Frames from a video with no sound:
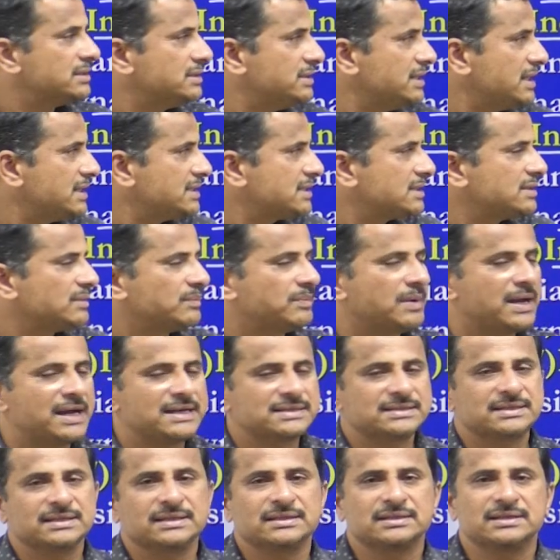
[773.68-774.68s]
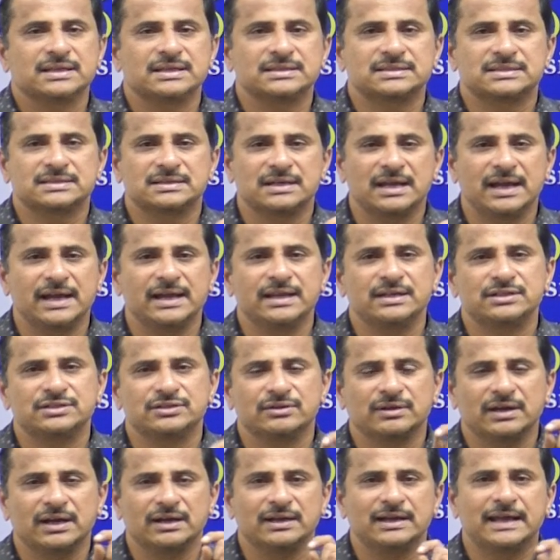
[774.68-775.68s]
Just passing this slide,
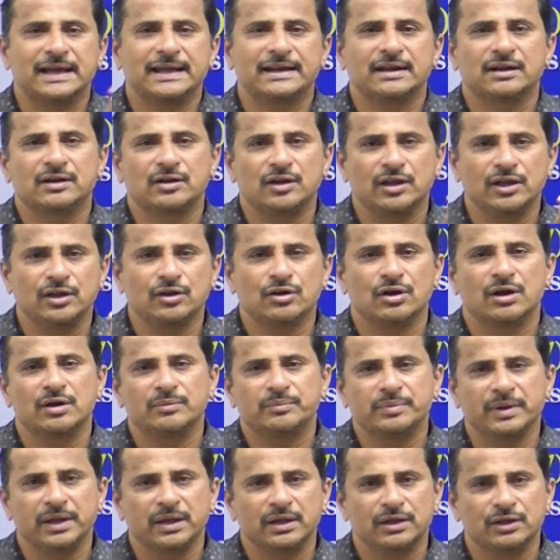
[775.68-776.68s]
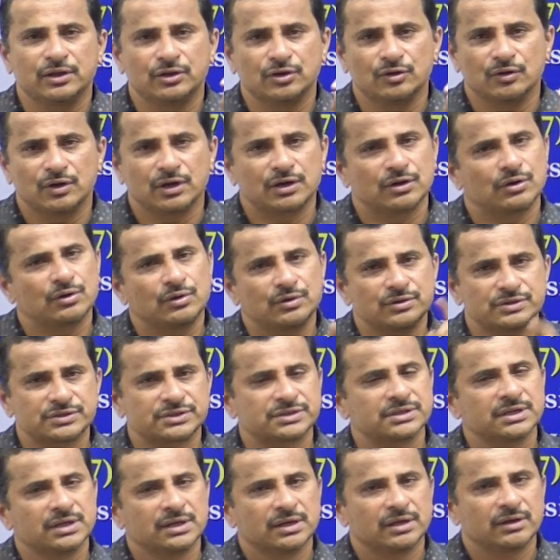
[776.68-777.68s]
you can directly copy in your
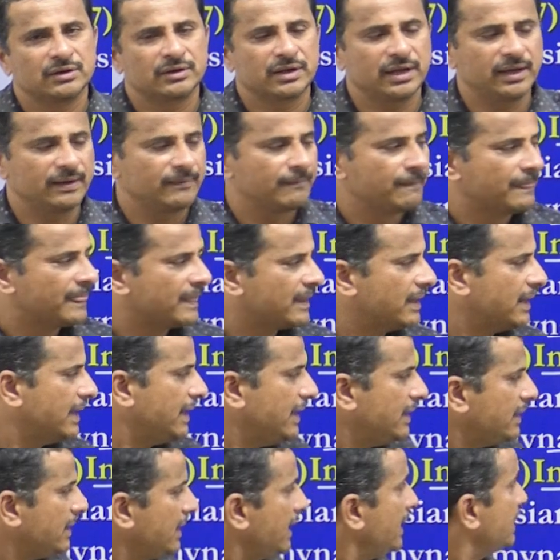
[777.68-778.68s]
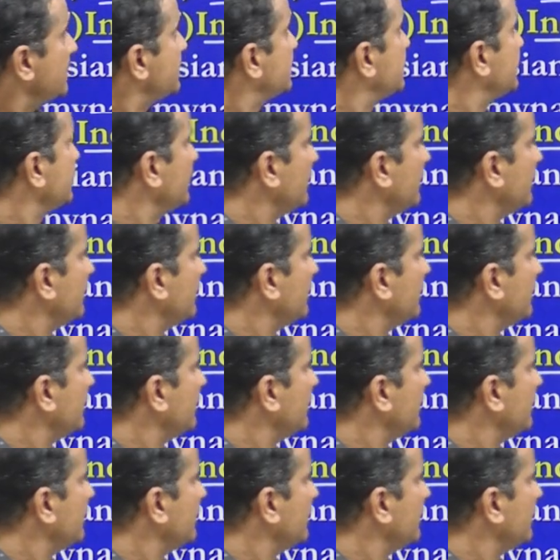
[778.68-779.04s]
notes. Okay, and next,